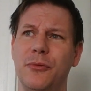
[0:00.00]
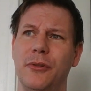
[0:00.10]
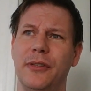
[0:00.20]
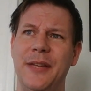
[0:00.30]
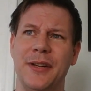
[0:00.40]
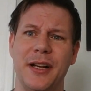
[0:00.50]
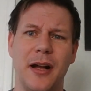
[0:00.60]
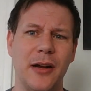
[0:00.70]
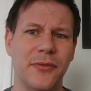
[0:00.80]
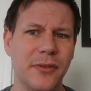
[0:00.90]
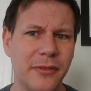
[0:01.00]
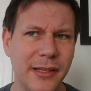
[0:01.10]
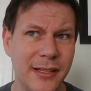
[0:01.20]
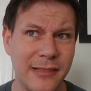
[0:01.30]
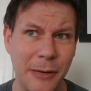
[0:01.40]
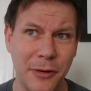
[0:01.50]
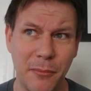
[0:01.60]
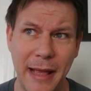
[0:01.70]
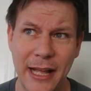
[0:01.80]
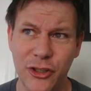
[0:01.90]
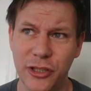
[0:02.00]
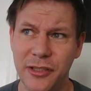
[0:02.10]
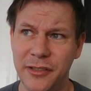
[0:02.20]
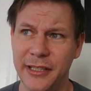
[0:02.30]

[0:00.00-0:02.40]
will even cover this, I would imagine,